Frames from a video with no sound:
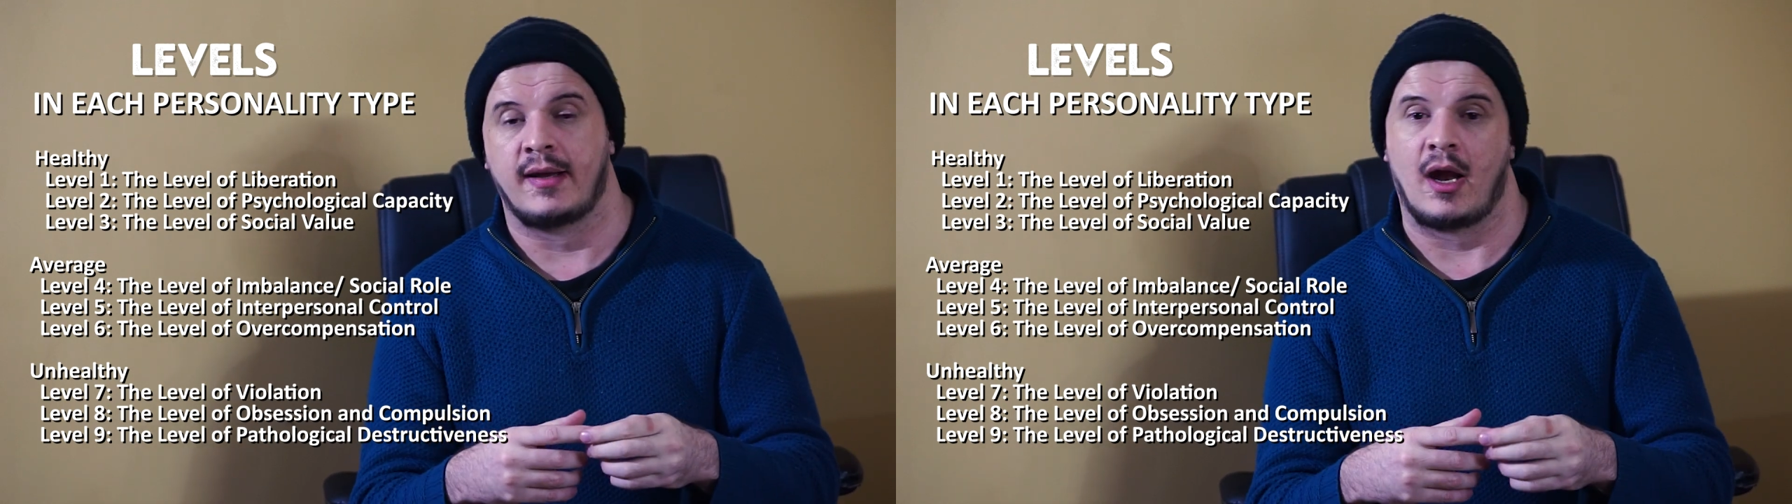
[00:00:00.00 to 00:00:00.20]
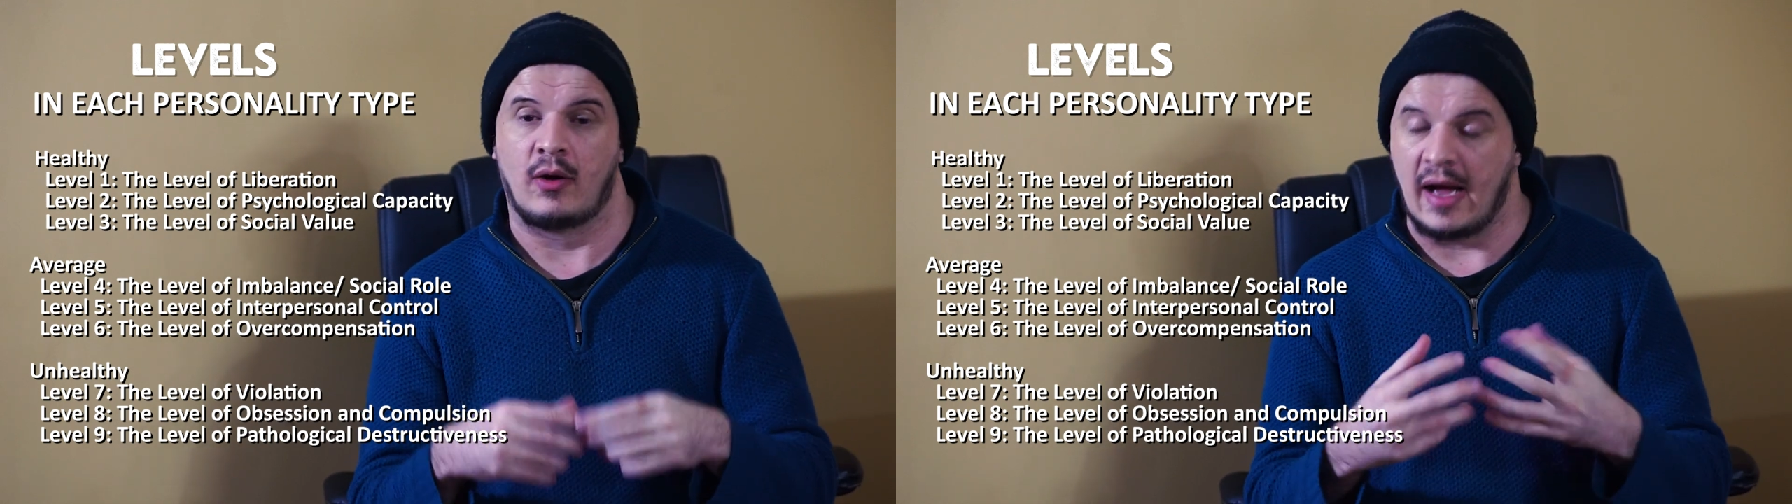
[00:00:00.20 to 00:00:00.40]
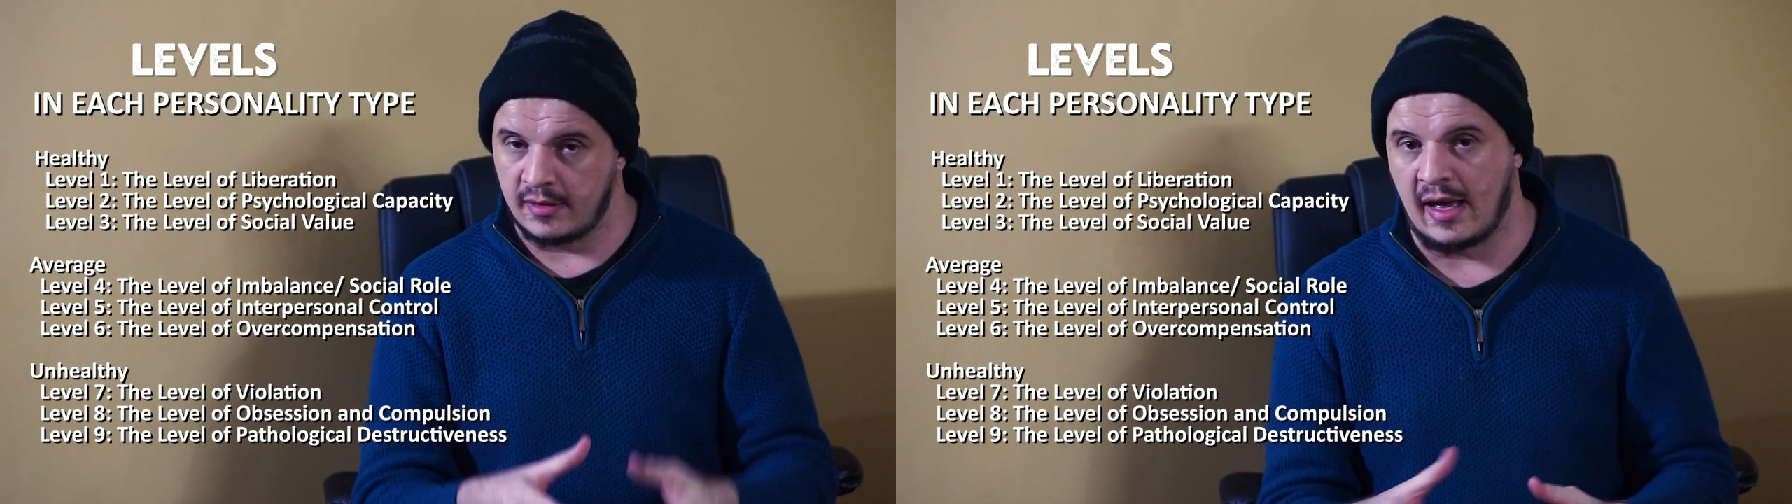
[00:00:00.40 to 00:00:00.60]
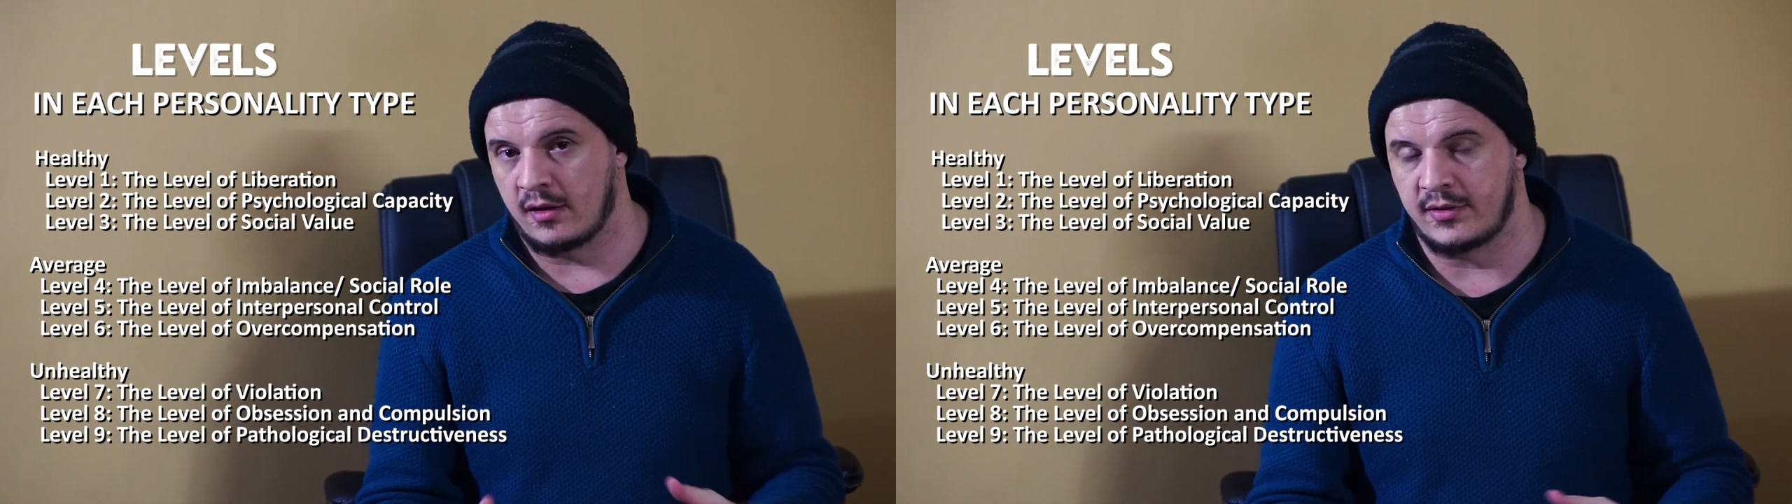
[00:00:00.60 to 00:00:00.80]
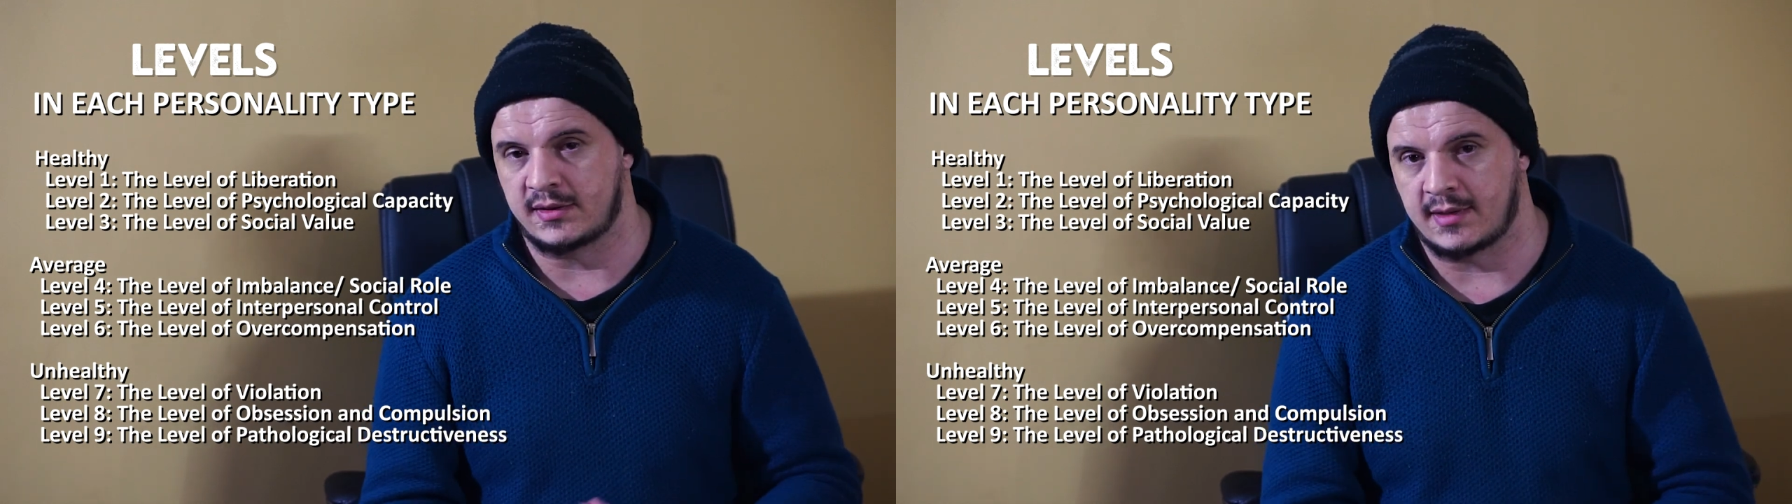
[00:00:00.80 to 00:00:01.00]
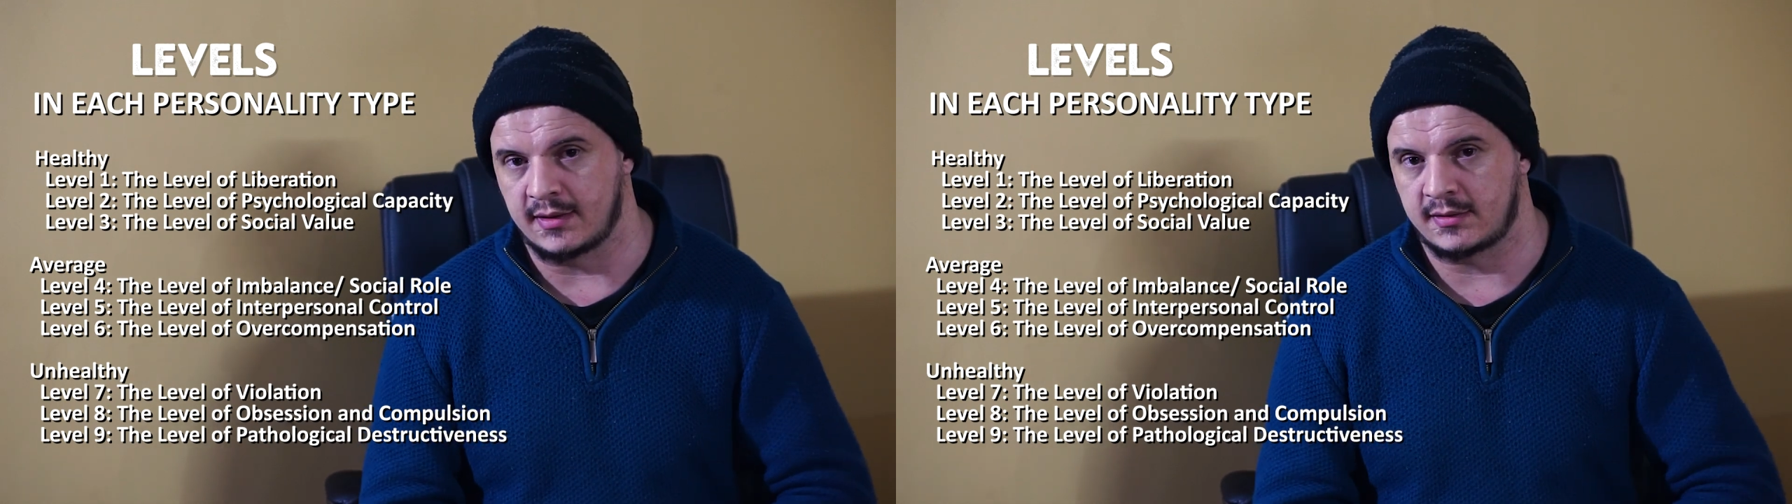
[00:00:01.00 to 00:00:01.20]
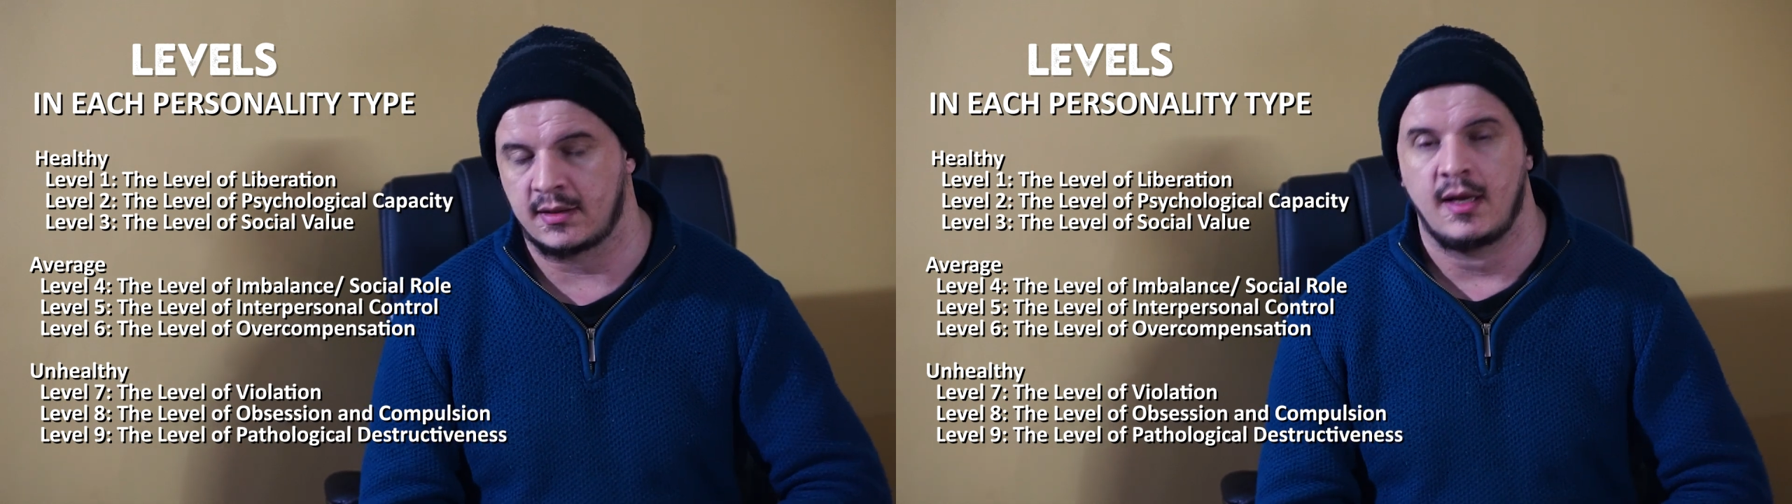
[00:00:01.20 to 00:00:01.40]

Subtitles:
our unhealthy states.